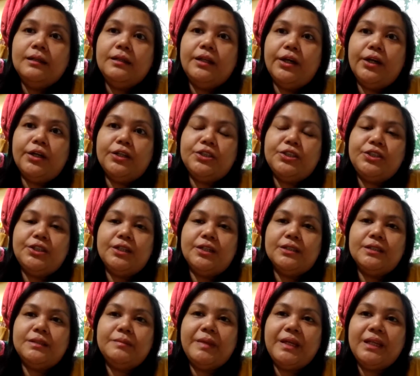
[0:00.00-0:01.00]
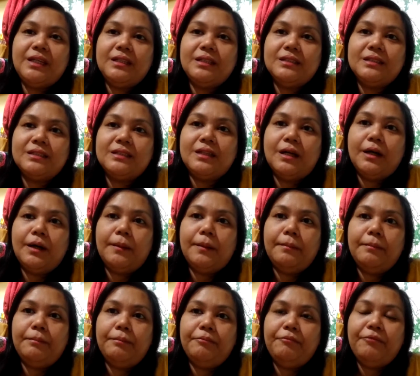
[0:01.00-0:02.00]
They are just making
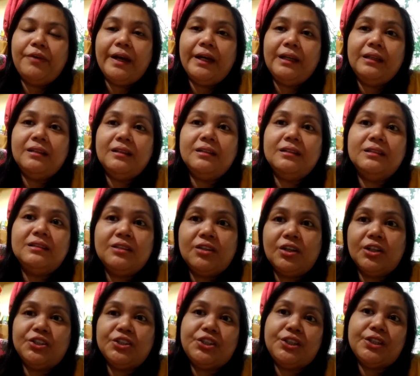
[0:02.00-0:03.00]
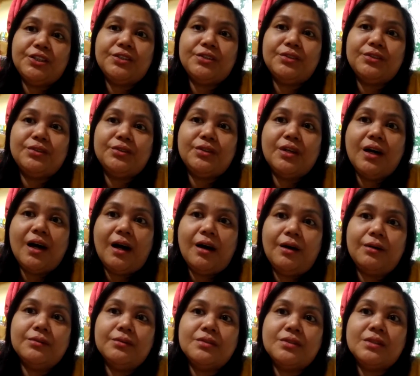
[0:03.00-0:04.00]
some final touches to the
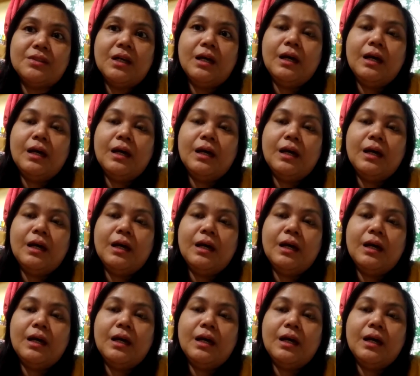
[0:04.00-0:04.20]
house